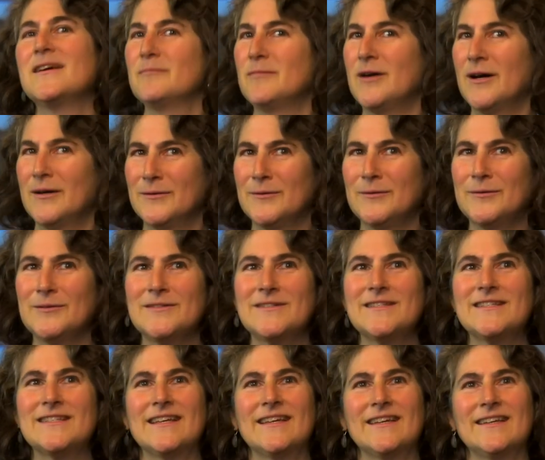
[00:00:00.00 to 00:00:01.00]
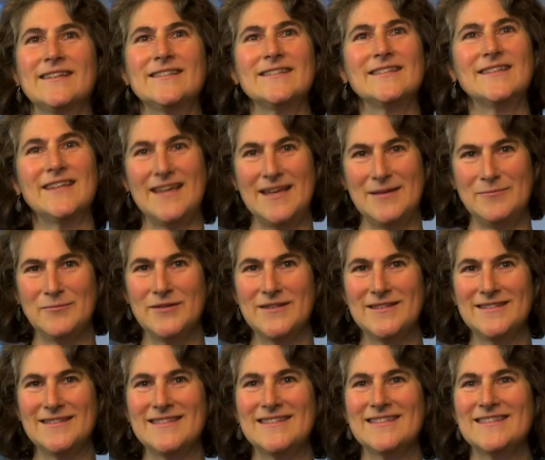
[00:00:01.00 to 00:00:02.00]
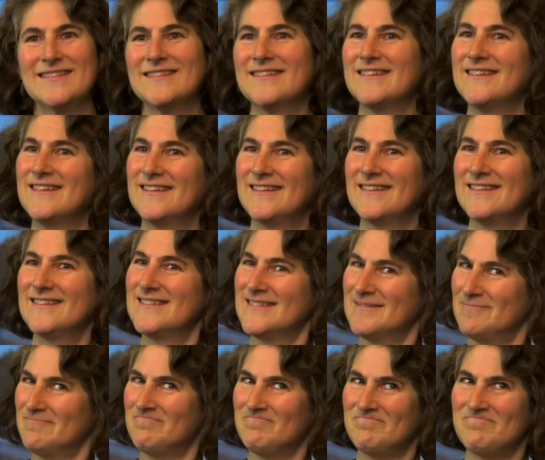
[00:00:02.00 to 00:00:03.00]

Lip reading: pot holders and aprons and